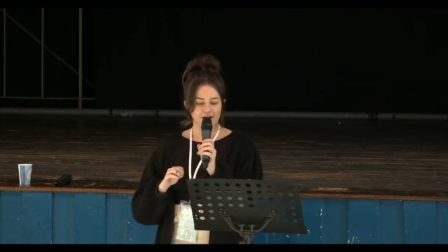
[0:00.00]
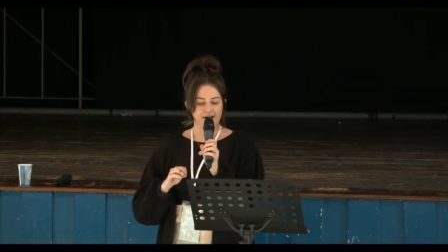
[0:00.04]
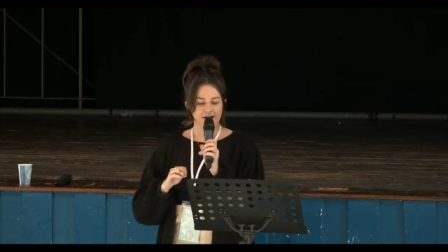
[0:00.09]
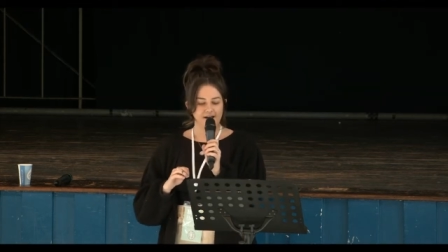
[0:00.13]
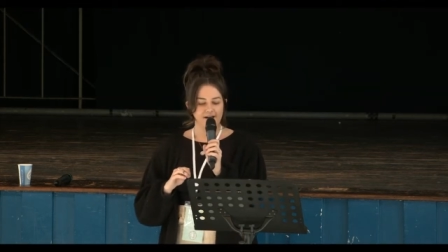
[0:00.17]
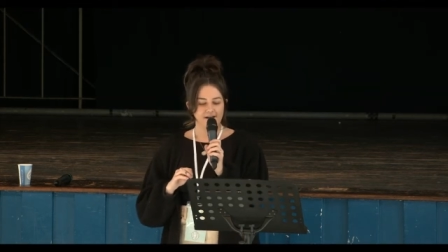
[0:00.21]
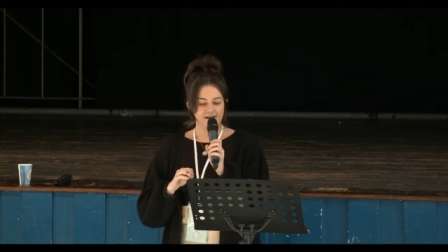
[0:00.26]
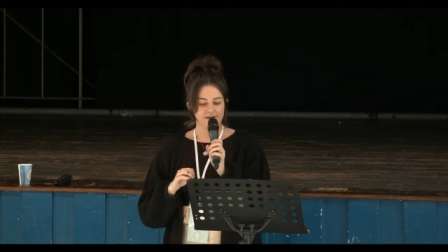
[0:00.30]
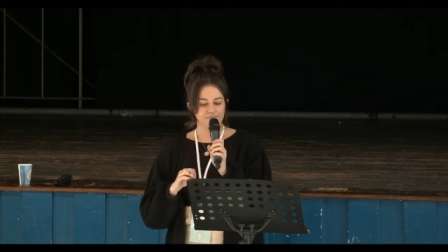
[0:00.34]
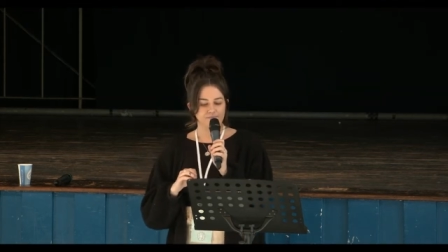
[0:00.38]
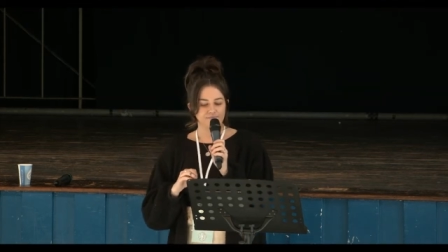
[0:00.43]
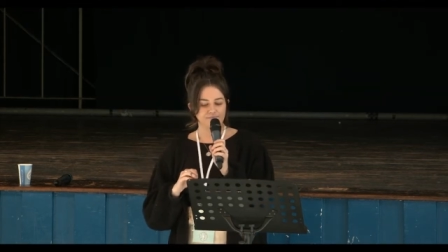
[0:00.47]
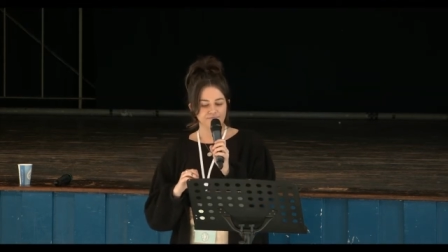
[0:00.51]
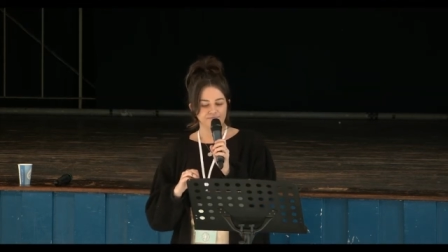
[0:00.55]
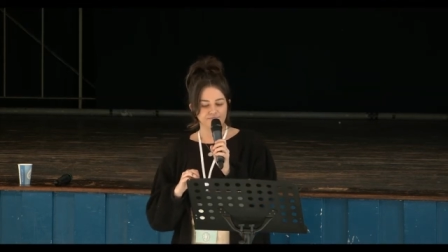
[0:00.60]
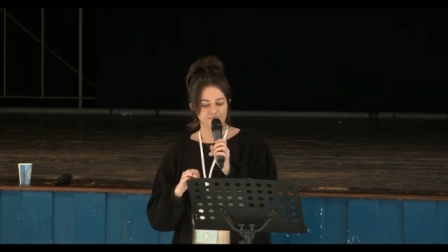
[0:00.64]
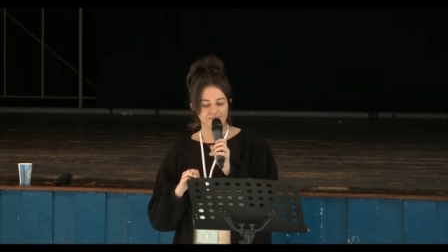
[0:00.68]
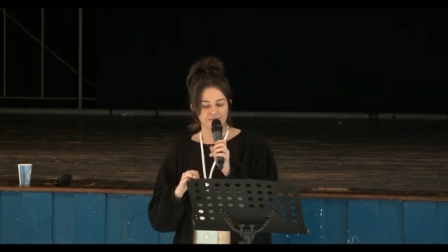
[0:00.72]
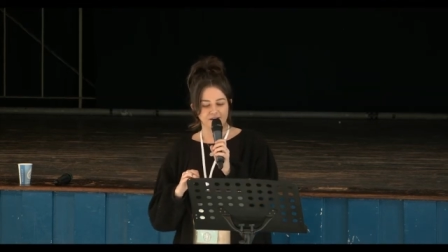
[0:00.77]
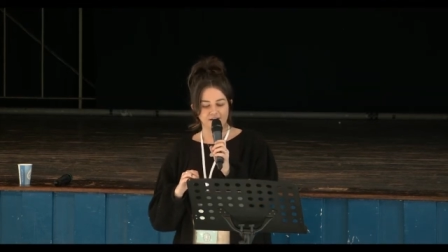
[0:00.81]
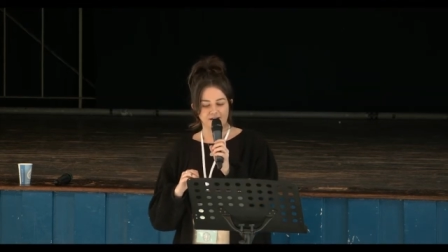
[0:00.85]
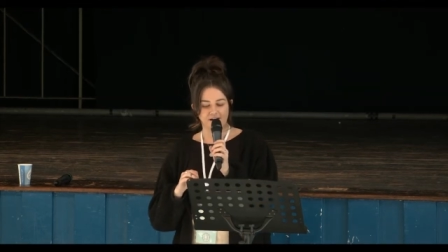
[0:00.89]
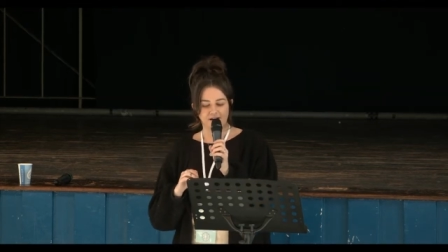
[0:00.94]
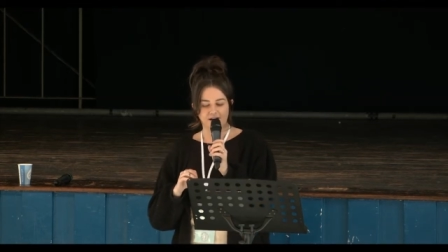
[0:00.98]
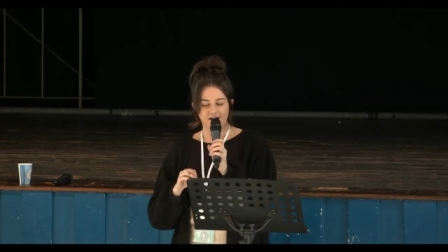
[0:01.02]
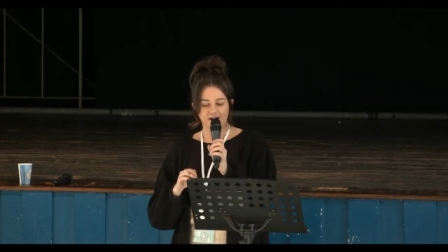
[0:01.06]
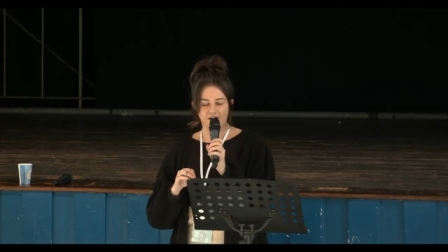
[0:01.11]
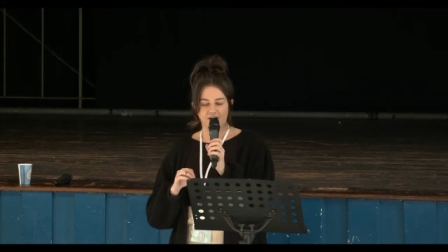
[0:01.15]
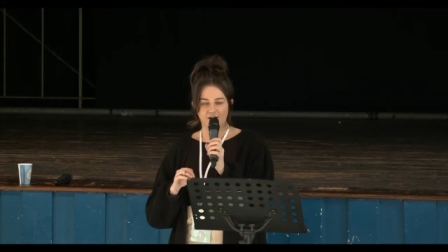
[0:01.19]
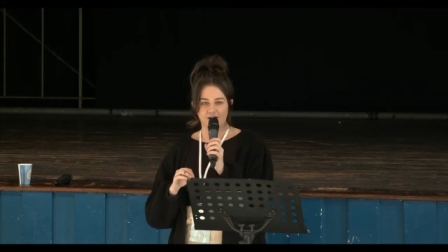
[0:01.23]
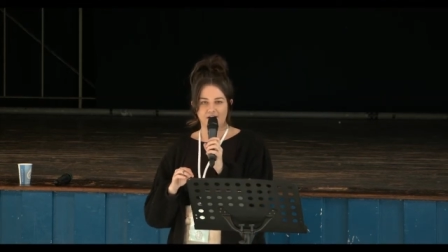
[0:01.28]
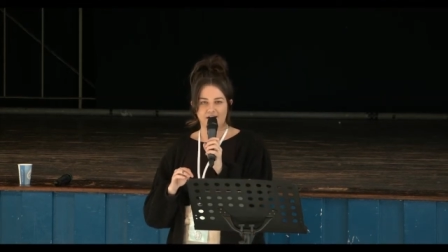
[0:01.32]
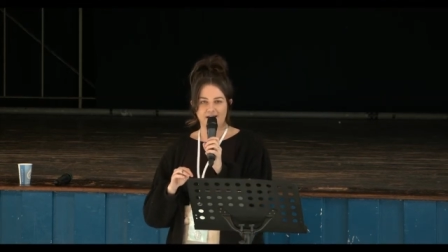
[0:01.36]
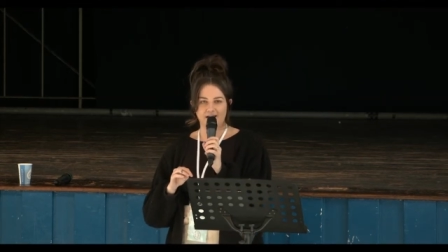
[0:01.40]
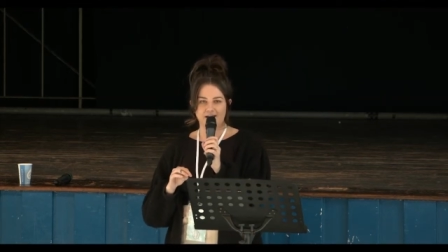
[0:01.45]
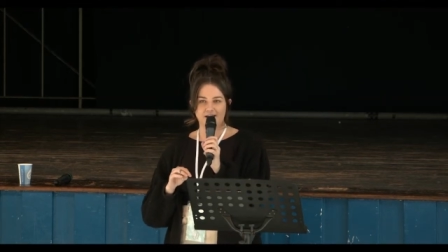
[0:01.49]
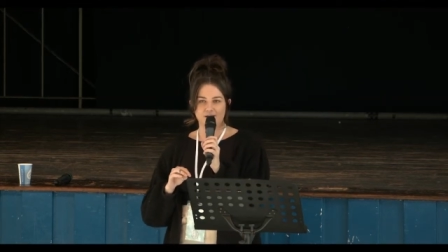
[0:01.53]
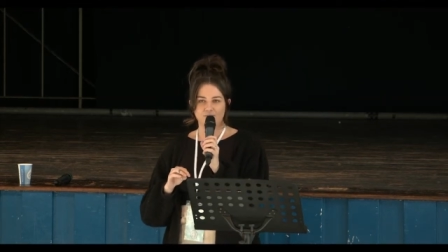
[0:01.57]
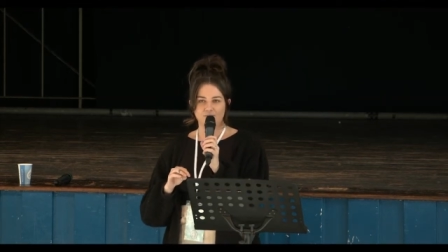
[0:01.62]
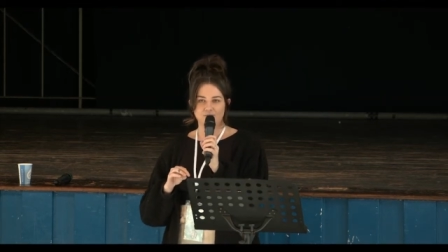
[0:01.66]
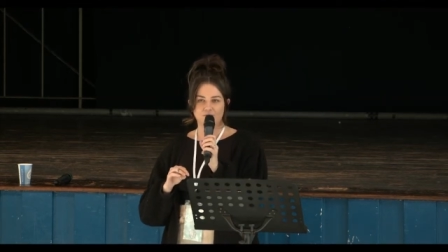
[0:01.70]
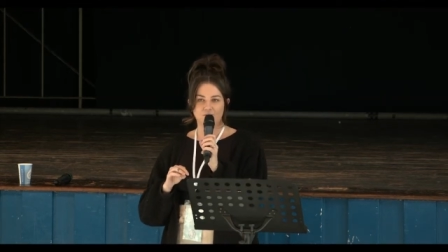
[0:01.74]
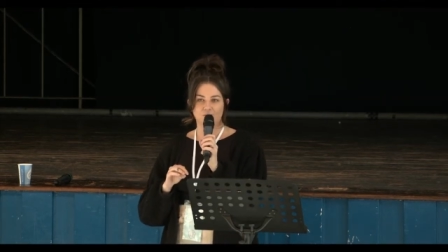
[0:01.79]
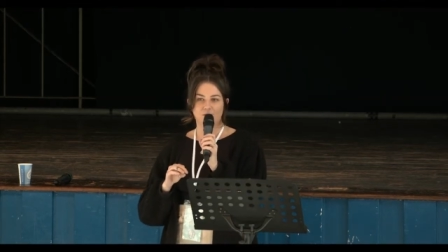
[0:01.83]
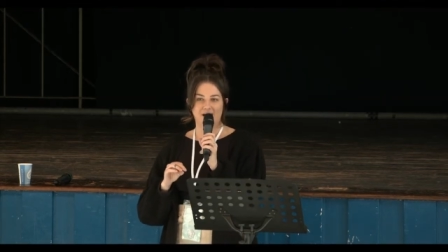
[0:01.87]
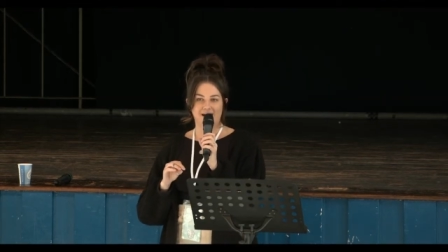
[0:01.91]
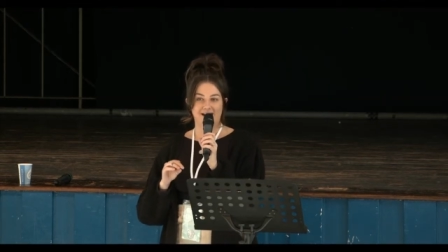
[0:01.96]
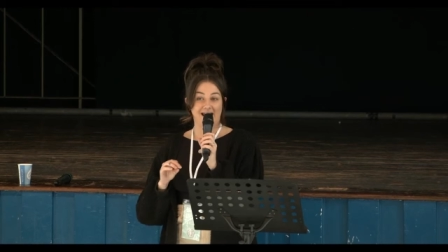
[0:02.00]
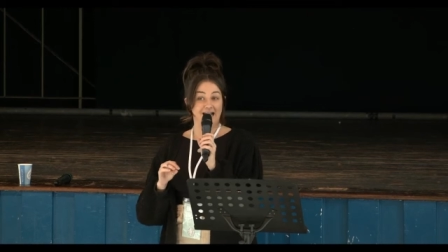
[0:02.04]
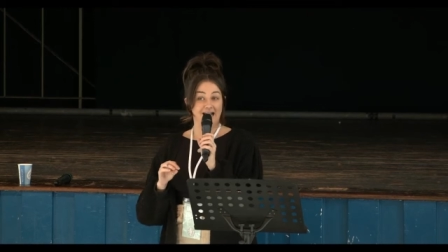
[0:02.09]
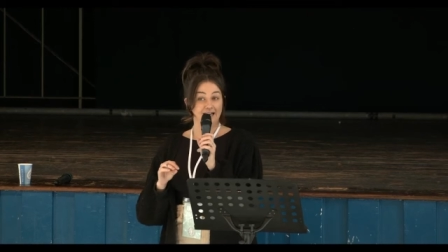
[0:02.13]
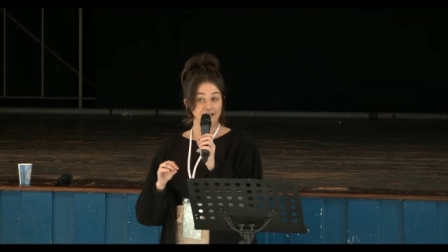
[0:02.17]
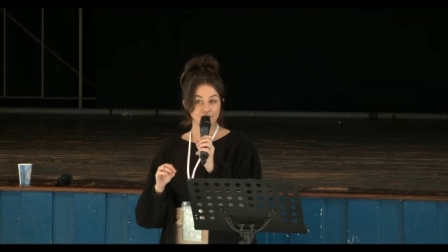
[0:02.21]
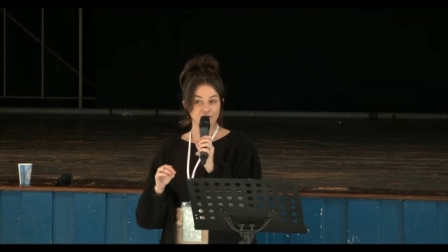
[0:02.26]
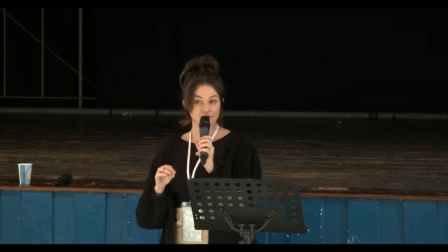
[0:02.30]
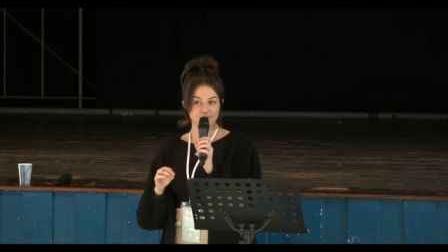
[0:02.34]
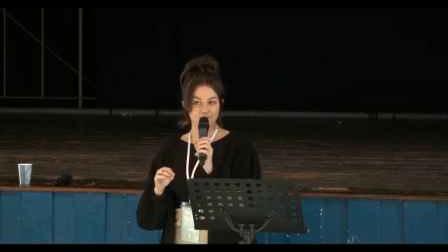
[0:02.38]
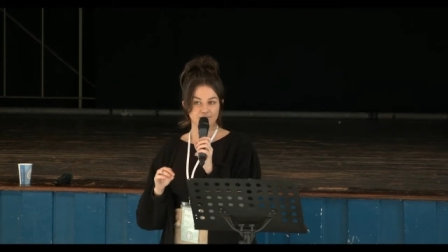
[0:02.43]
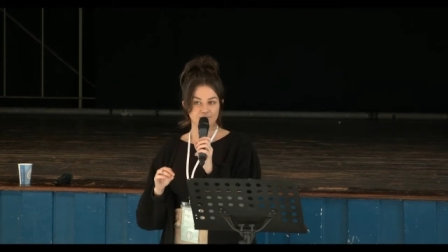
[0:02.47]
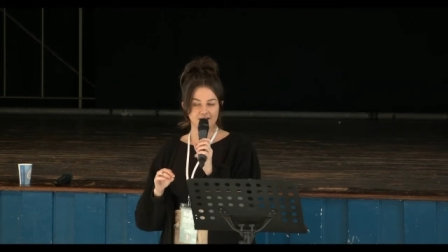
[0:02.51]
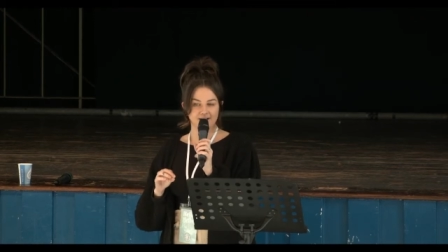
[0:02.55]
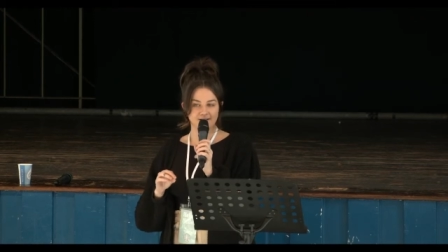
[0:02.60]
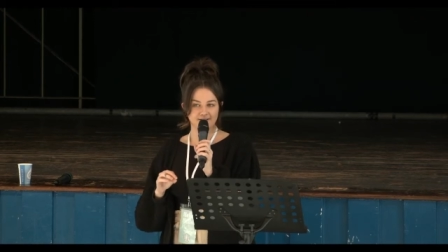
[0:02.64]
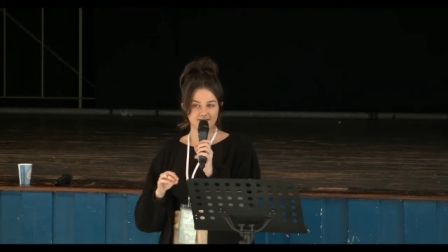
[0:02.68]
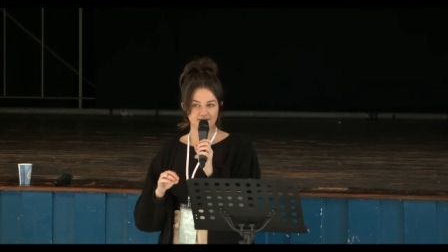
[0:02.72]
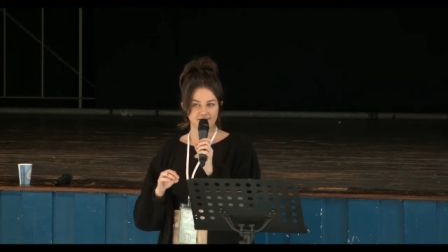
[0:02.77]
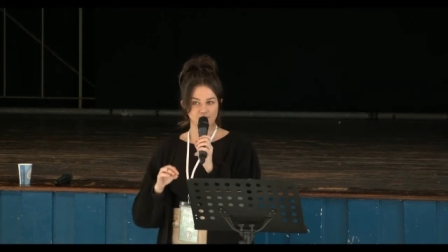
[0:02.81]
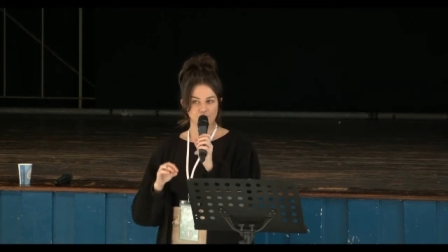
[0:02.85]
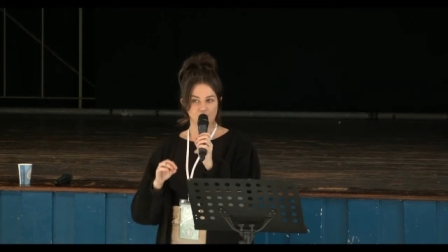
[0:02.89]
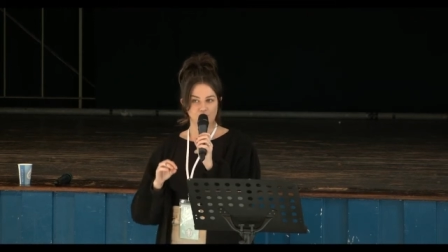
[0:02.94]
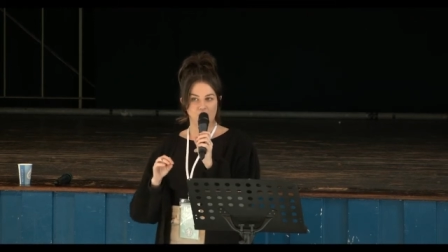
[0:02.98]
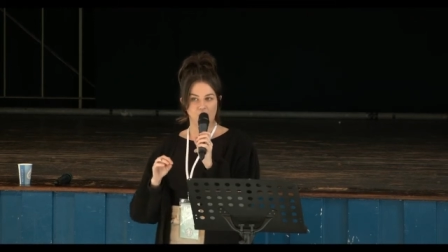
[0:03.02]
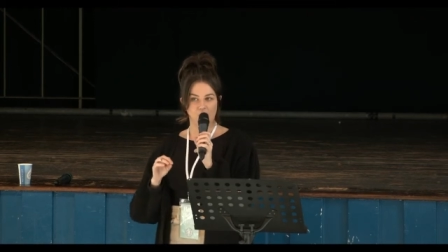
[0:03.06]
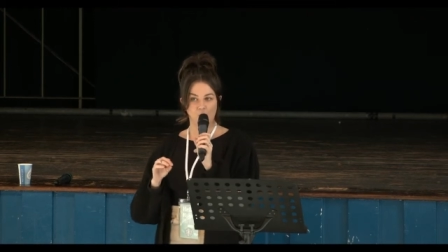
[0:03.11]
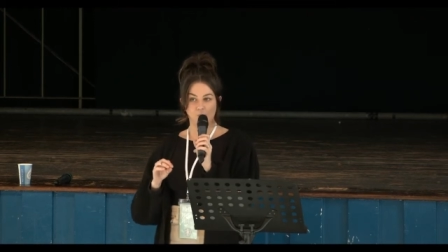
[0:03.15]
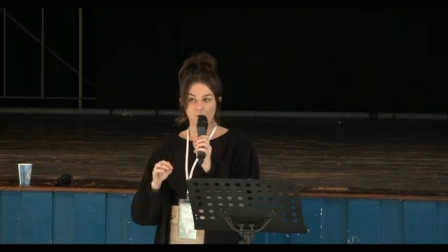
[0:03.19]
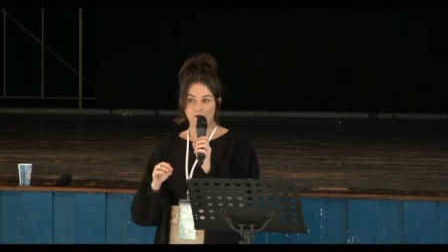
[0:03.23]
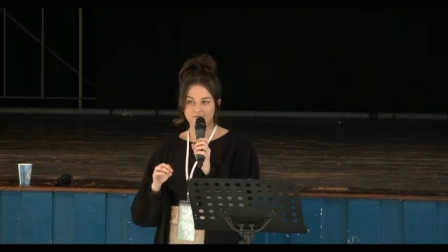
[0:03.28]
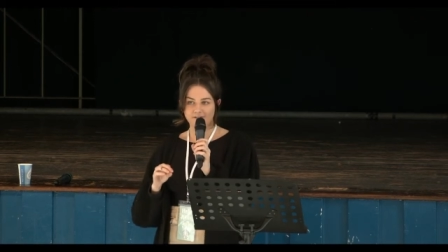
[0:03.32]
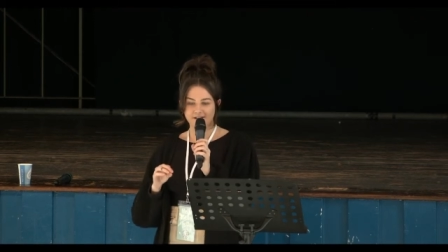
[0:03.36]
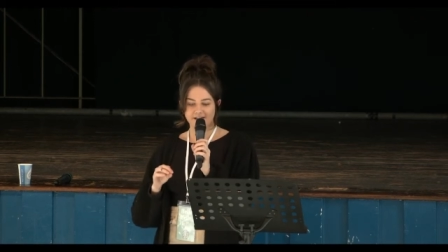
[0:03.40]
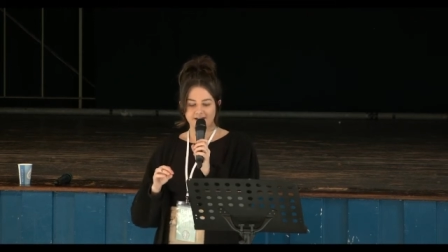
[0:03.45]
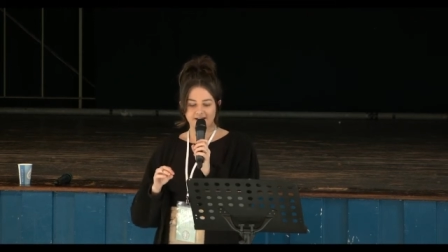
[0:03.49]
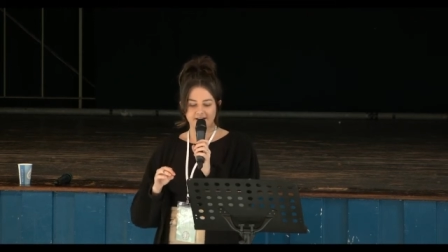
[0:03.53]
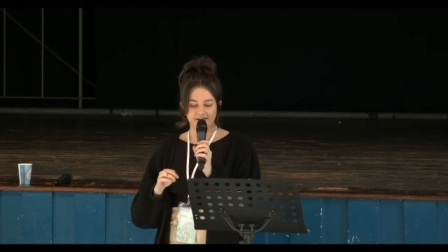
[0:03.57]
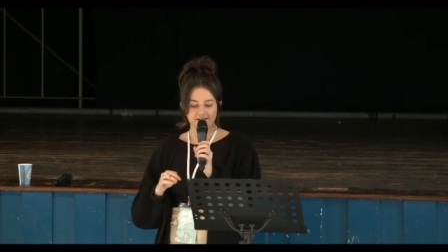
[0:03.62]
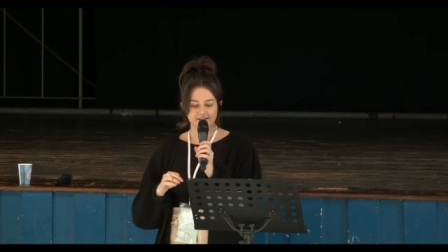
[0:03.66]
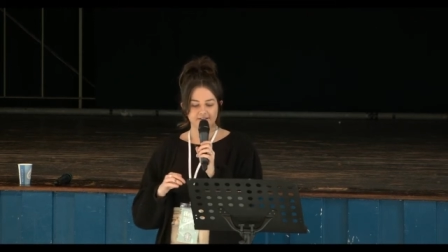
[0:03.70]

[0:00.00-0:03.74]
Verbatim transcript: Um, I was quite an anxious person, quite a worrier,